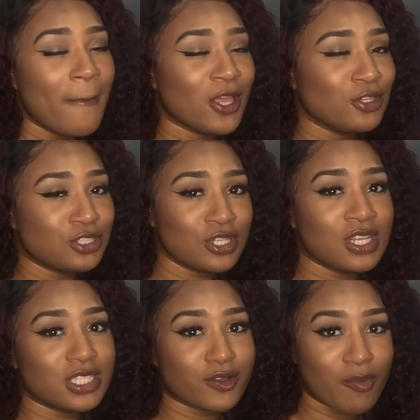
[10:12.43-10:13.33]
But you do
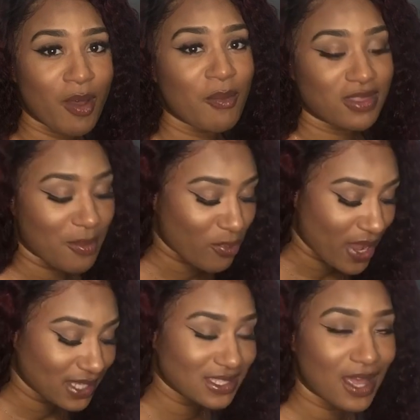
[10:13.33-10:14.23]
need to remember that
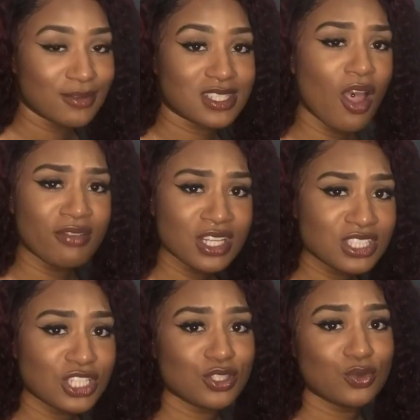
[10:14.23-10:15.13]
breakdowns are an
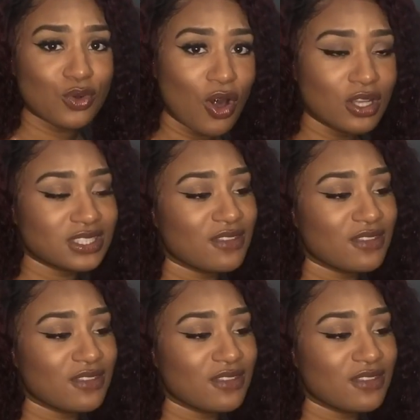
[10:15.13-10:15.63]
additional cost.